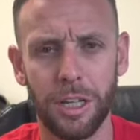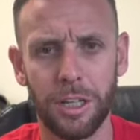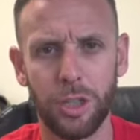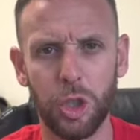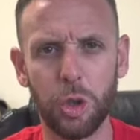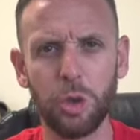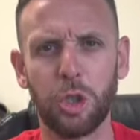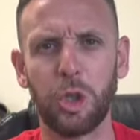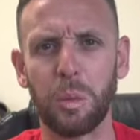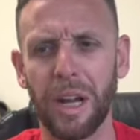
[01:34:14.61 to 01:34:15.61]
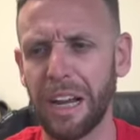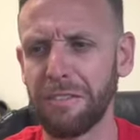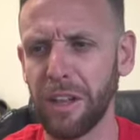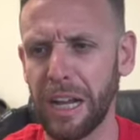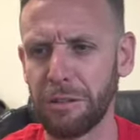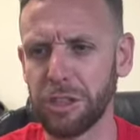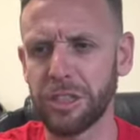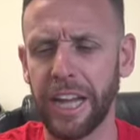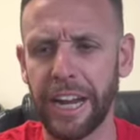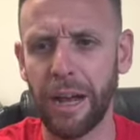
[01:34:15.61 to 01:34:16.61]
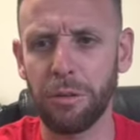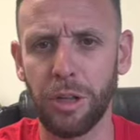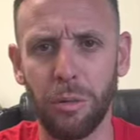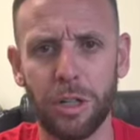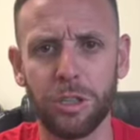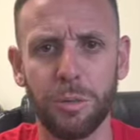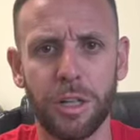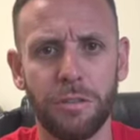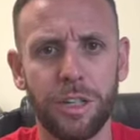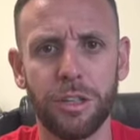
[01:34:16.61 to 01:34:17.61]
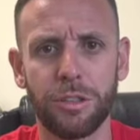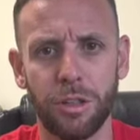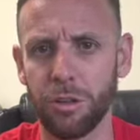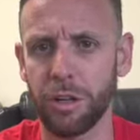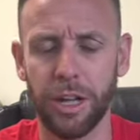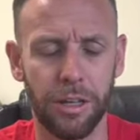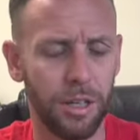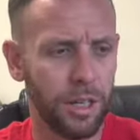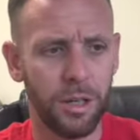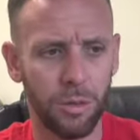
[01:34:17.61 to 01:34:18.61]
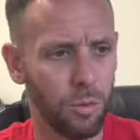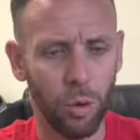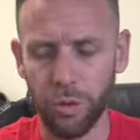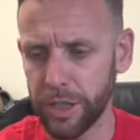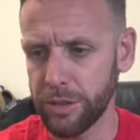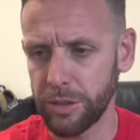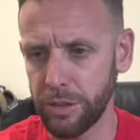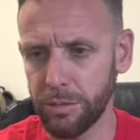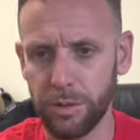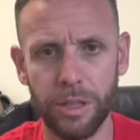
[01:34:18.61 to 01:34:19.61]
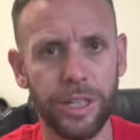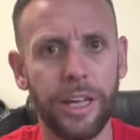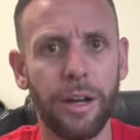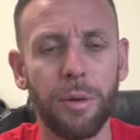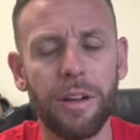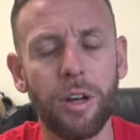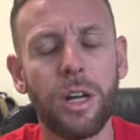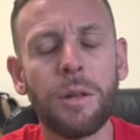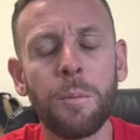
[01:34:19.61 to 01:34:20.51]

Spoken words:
YouTube. Like, I felt like I was just hanging out with you. I watched so many of your videos to learn how to roll this or clean that or whatever.